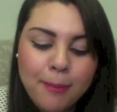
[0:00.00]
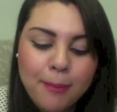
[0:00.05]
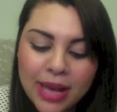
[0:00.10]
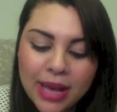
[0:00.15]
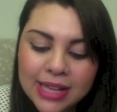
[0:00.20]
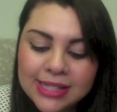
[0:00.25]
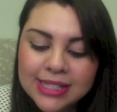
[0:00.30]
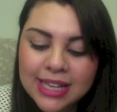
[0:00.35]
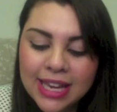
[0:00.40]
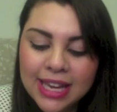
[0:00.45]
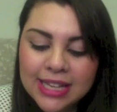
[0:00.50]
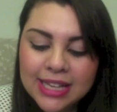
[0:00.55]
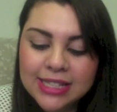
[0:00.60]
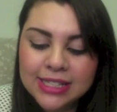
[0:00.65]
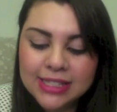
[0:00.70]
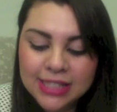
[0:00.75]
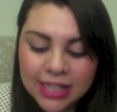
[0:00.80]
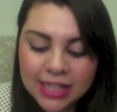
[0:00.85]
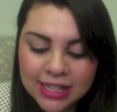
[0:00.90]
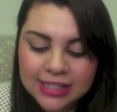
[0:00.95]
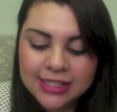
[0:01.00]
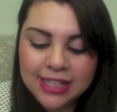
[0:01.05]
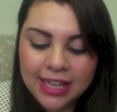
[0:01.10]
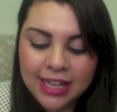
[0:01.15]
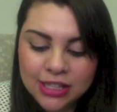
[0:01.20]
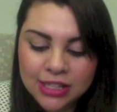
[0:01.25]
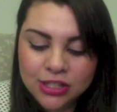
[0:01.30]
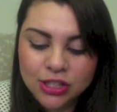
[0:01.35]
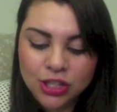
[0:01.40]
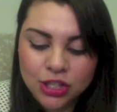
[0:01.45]
But it does
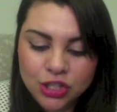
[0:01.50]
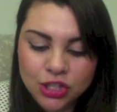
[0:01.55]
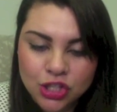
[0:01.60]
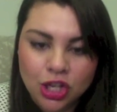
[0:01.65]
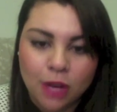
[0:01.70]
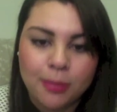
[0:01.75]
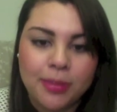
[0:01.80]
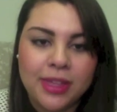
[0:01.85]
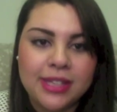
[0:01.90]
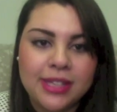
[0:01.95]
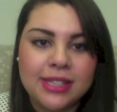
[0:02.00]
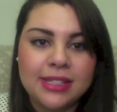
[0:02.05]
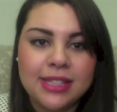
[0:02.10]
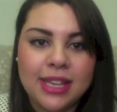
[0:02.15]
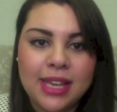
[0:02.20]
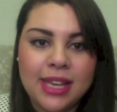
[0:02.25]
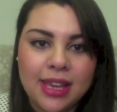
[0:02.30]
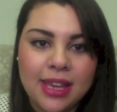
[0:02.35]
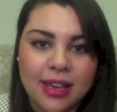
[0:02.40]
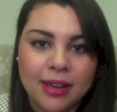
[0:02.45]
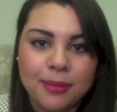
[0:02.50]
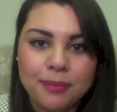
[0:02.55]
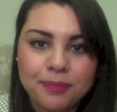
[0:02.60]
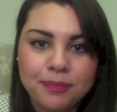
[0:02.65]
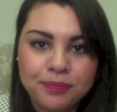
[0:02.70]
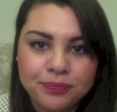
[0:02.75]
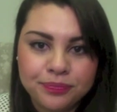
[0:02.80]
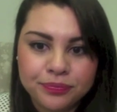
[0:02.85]
its job. This is it here.